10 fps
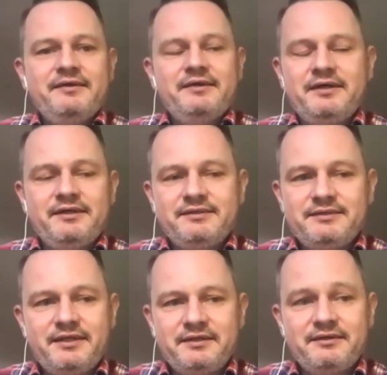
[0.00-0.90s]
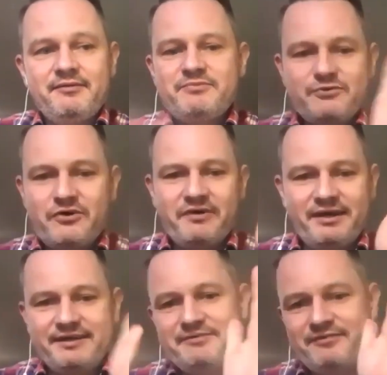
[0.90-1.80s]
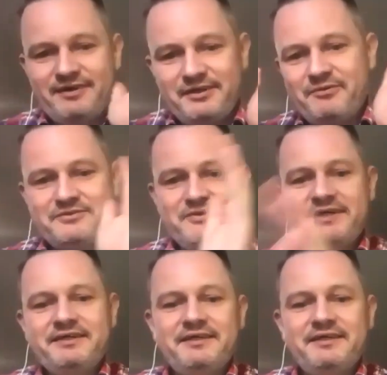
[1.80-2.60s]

I'm so sorry, I didn't really know what I was doing,